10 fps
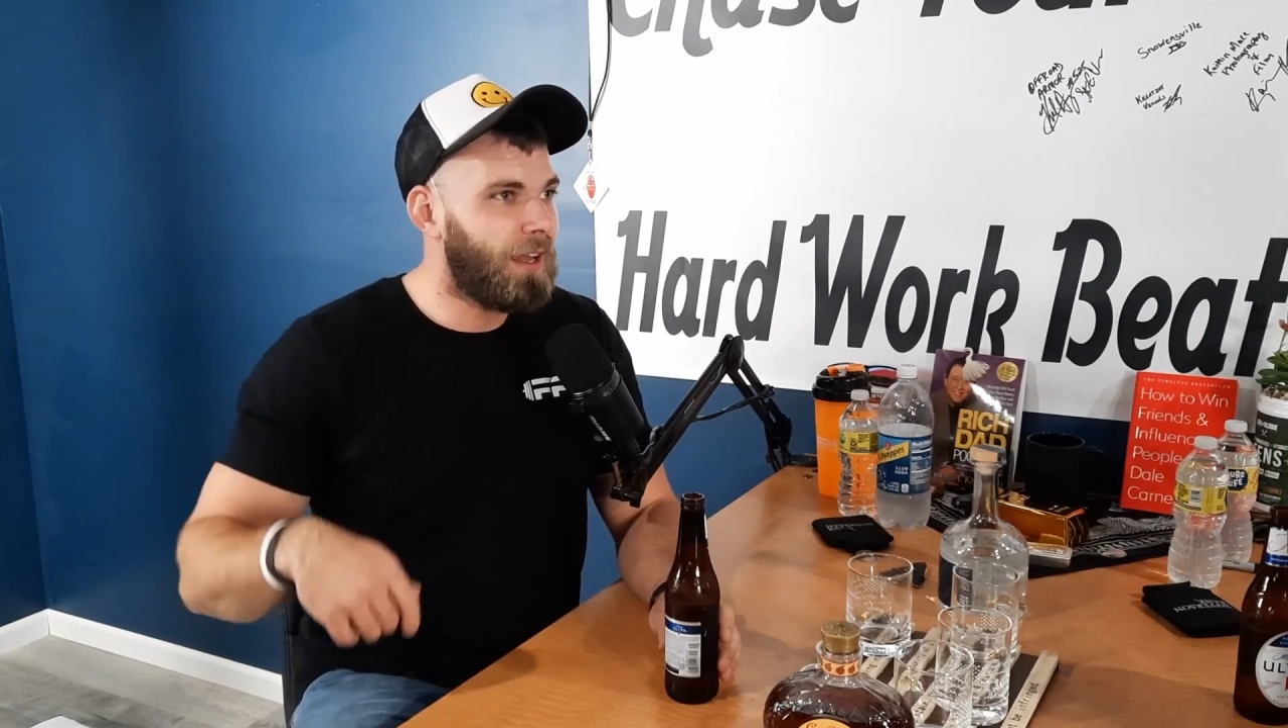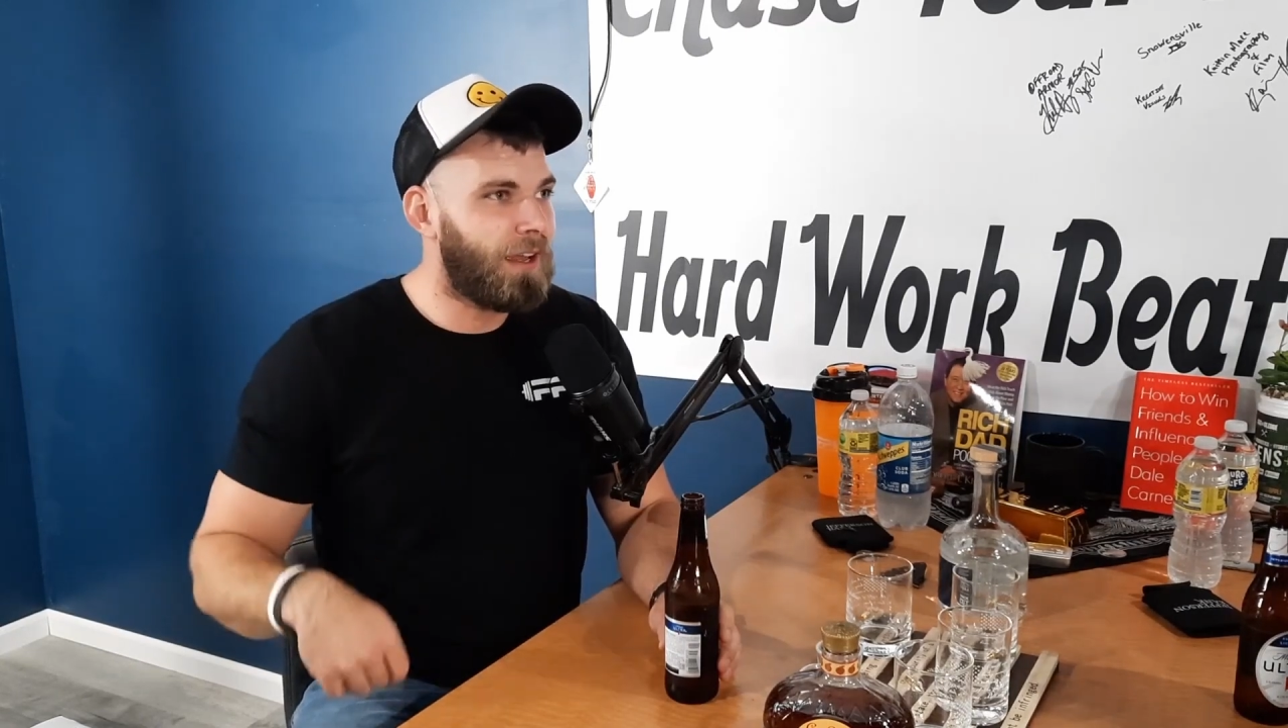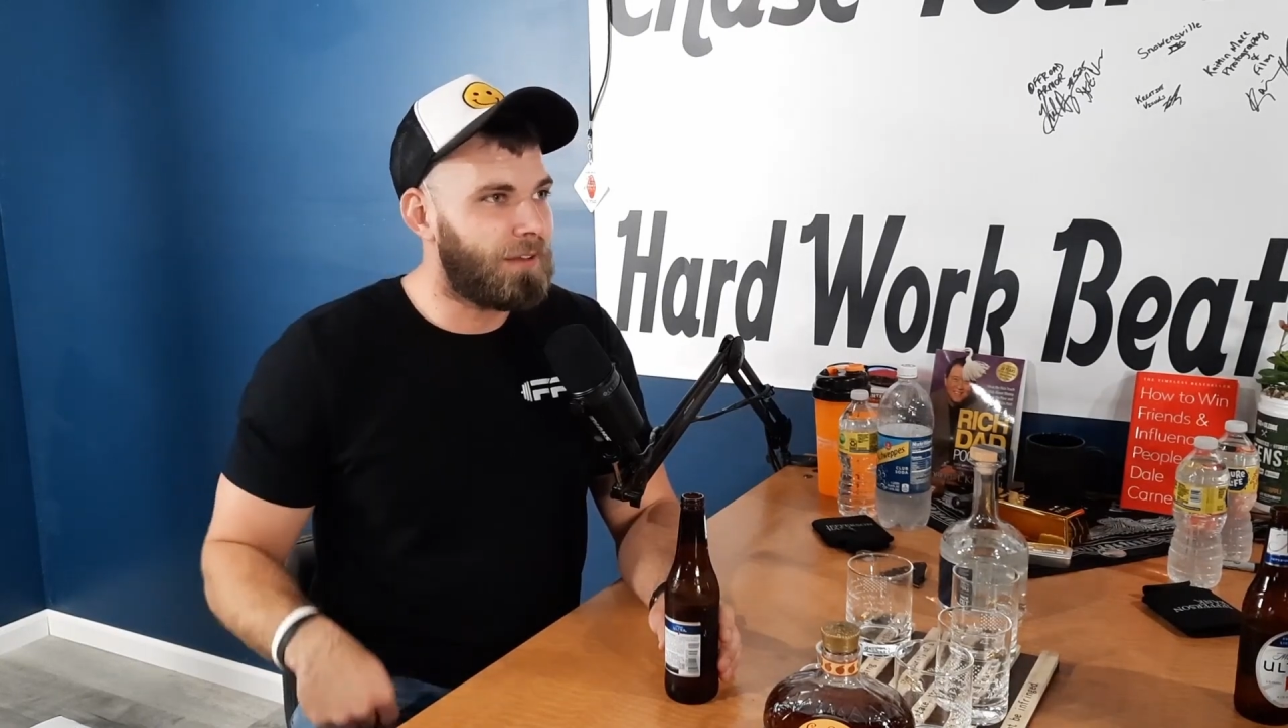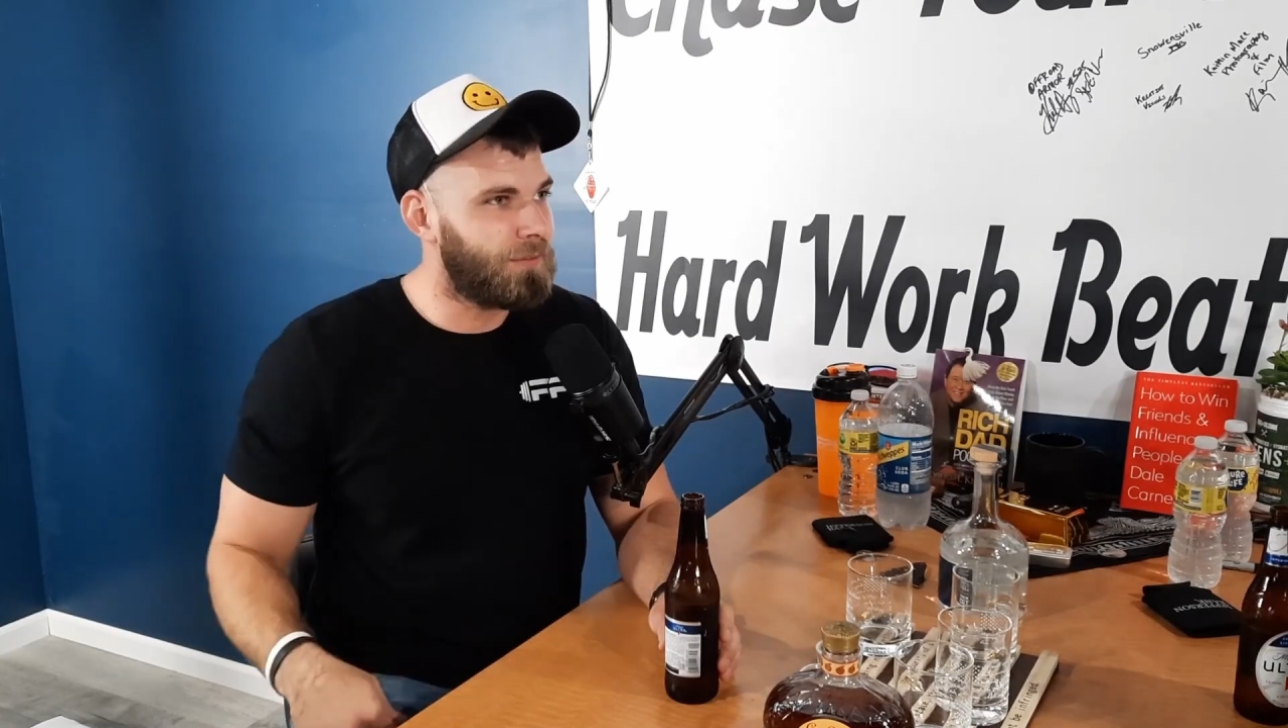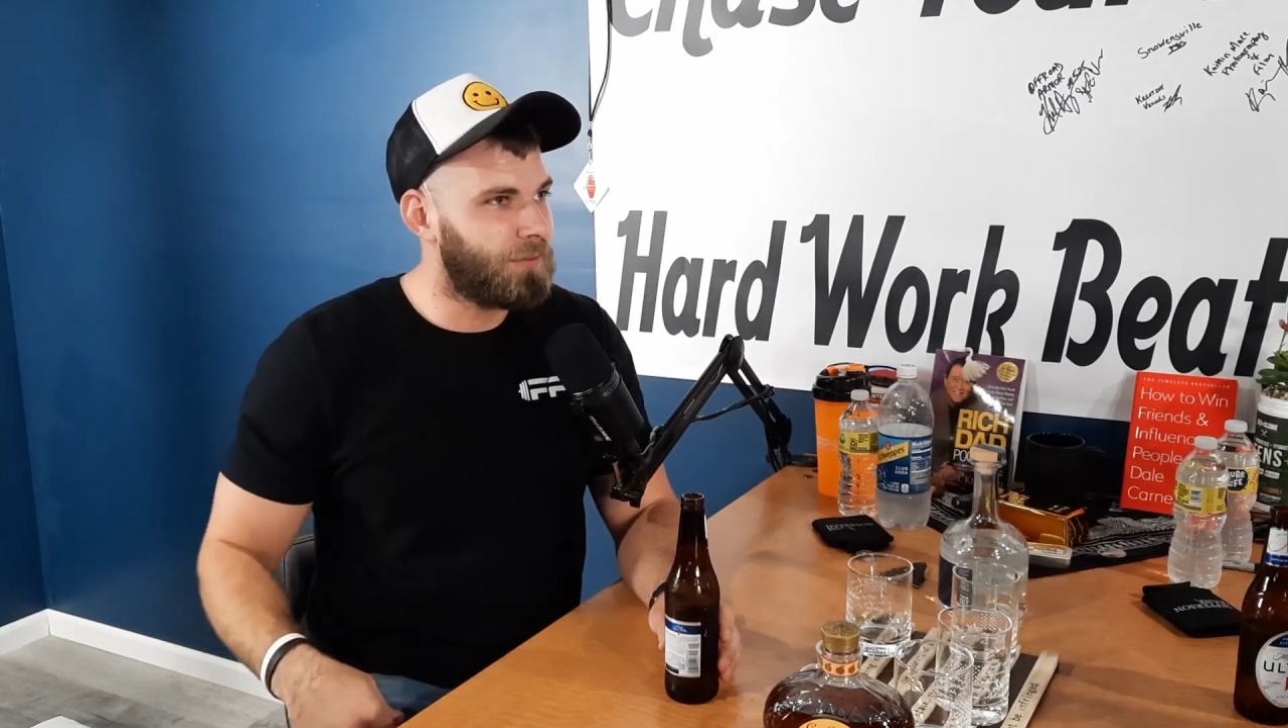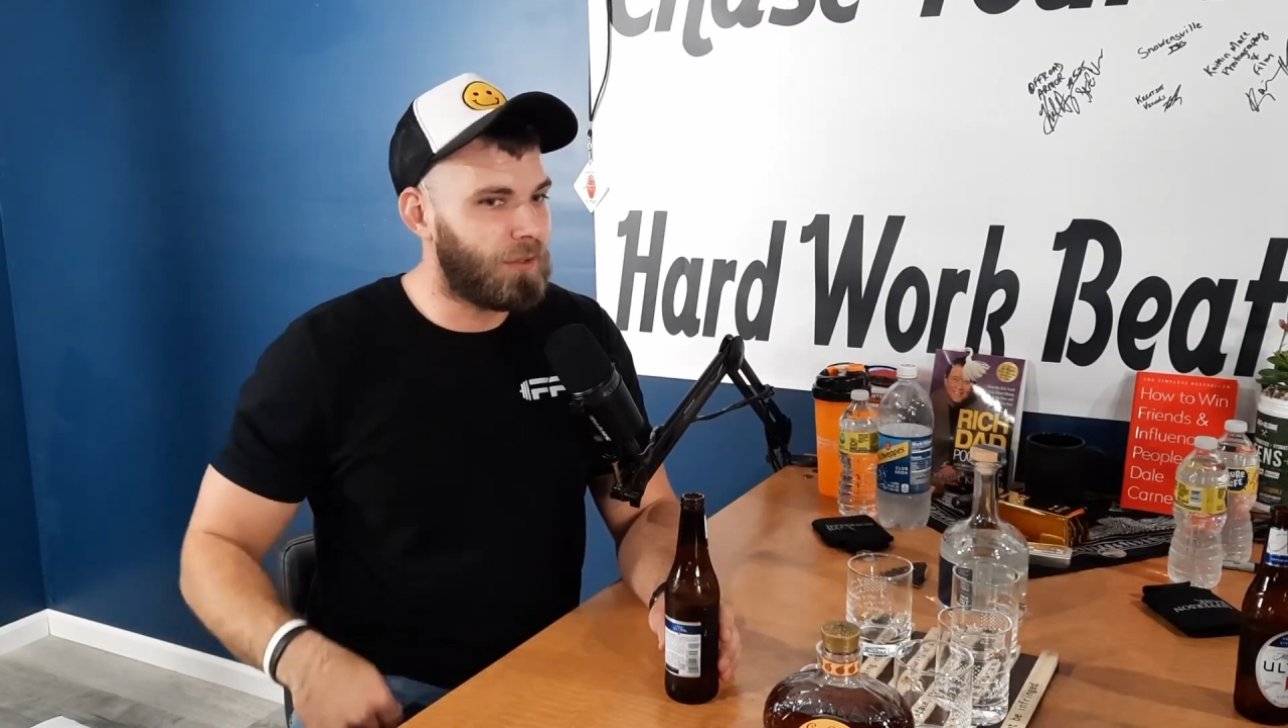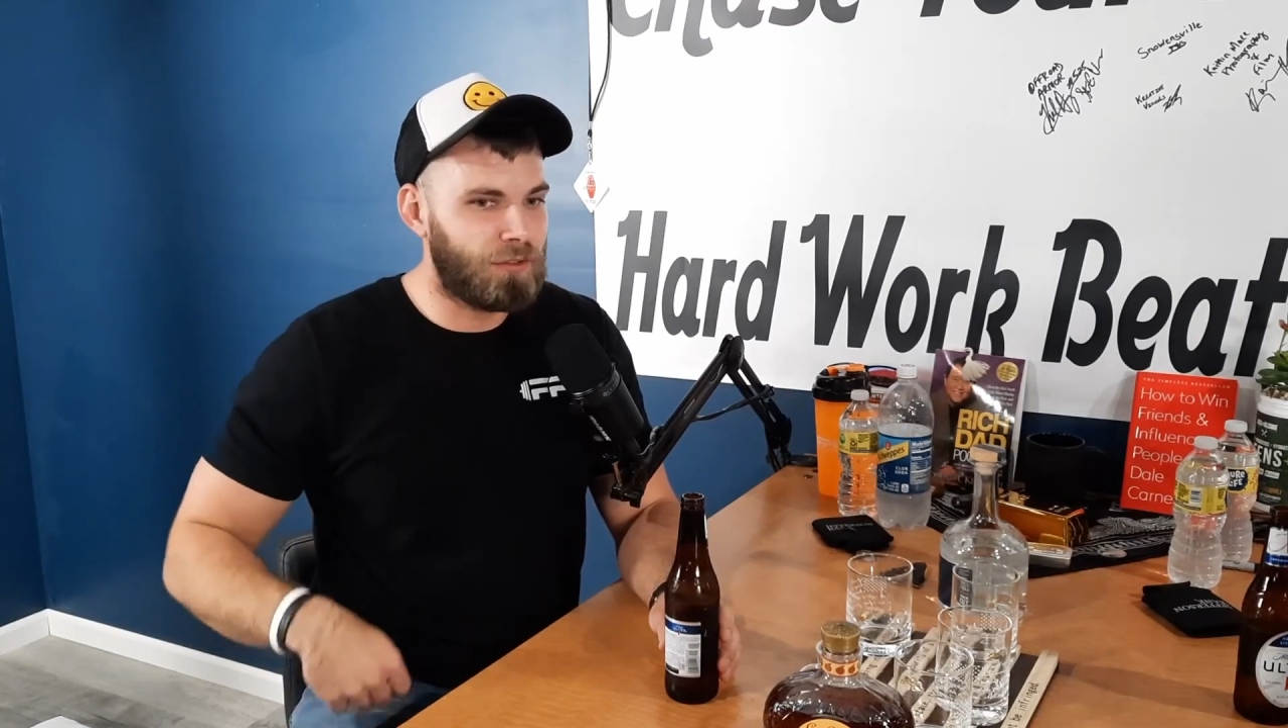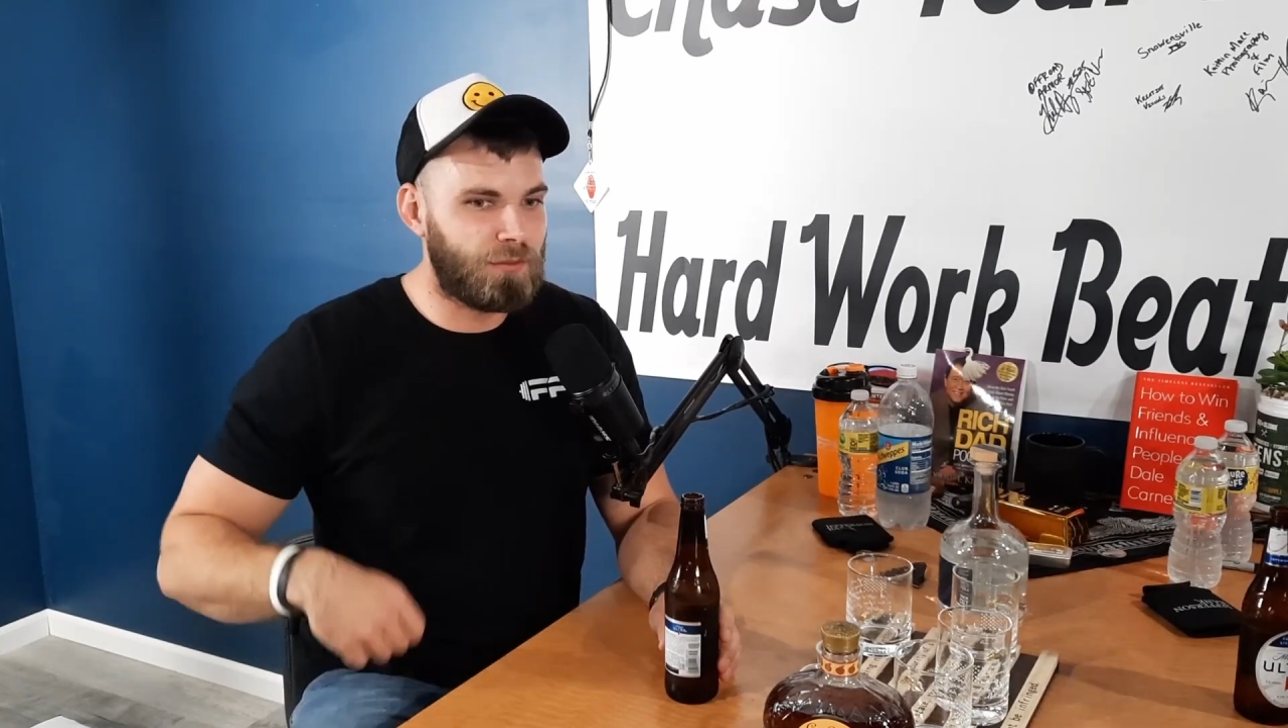yeah, a